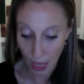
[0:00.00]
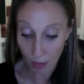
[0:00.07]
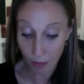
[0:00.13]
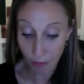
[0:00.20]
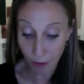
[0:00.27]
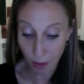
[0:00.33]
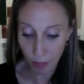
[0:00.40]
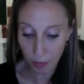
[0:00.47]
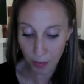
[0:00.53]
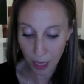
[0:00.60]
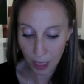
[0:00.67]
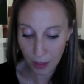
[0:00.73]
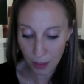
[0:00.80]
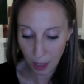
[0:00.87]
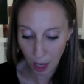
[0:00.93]
And from
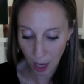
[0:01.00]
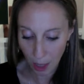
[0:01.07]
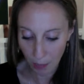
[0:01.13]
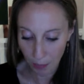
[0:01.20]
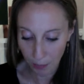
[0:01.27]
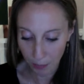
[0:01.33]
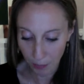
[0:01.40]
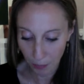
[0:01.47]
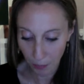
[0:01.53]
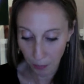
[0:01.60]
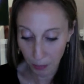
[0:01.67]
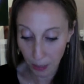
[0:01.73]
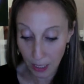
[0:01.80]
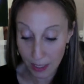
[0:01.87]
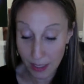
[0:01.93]
that time,
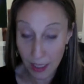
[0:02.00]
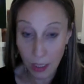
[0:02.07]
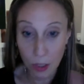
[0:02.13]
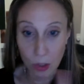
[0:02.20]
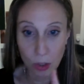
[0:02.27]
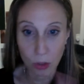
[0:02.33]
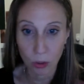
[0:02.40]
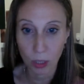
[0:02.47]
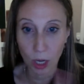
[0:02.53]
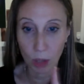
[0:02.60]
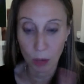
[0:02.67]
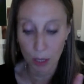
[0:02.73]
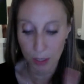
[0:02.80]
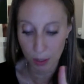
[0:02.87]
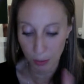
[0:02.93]
blessings do not
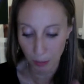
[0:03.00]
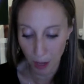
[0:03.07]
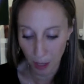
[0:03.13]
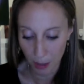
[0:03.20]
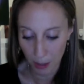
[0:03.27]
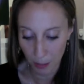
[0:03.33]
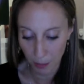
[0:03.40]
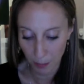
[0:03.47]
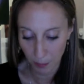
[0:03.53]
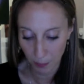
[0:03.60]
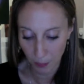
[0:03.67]
rest upon him.